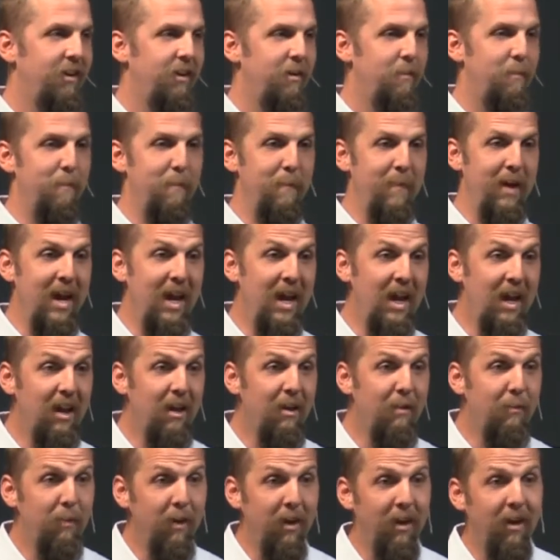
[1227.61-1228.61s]

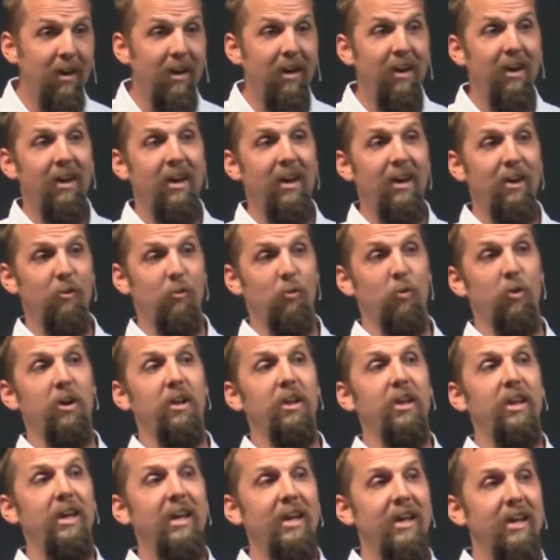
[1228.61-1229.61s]
maybe he
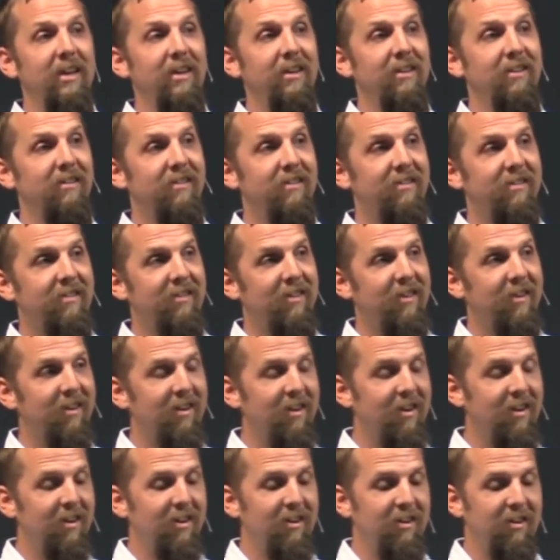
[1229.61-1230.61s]
really is
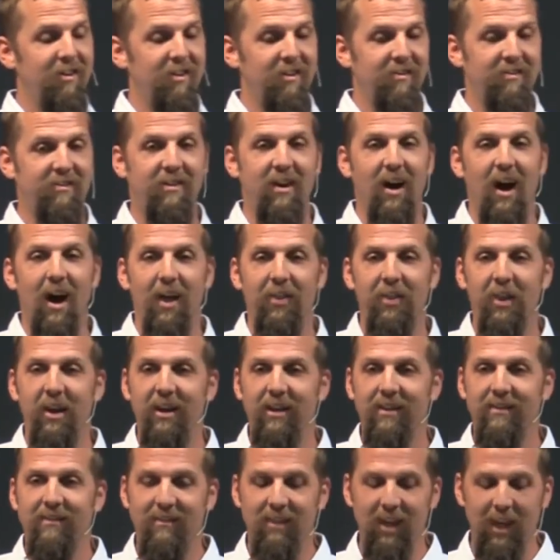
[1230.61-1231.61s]
this God that
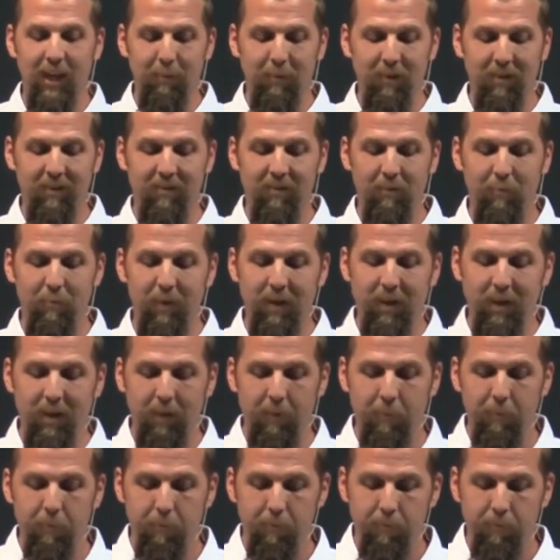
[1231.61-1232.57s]
he's claiming to be.